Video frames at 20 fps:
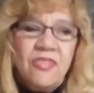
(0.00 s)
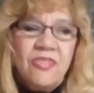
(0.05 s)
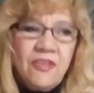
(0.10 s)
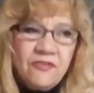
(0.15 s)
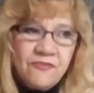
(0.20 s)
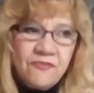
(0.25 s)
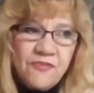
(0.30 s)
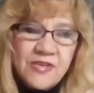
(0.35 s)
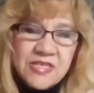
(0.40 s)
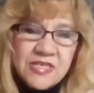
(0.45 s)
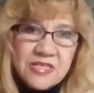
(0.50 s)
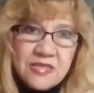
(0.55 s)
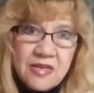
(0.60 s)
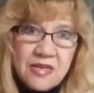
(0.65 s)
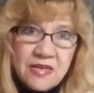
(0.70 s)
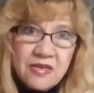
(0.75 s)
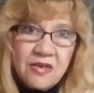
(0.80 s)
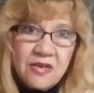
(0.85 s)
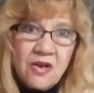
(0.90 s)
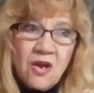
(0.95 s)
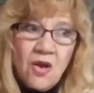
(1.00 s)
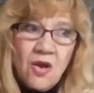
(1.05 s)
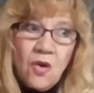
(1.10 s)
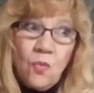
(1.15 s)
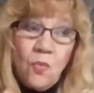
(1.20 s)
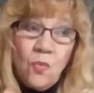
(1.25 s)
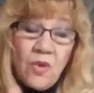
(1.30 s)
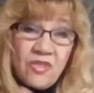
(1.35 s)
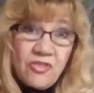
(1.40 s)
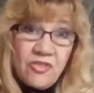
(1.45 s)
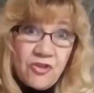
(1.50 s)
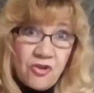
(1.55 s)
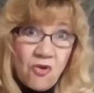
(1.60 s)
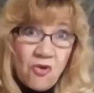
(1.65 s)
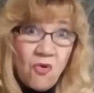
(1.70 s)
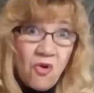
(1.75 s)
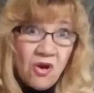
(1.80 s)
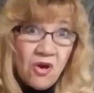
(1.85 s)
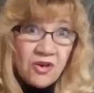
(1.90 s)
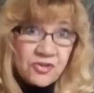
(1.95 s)
that fits in with
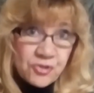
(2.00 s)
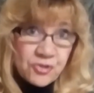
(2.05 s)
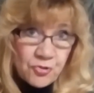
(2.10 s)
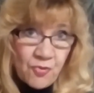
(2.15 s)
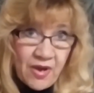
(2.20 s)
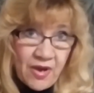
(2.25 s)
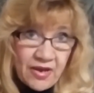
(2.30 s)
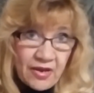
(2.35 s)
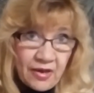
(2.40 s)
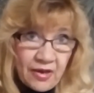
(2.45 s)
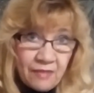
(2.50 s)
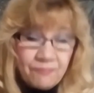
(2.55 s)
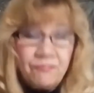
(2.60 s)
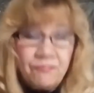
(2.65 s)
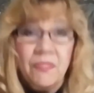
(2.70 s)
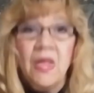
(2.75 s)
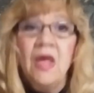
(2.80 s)
your training?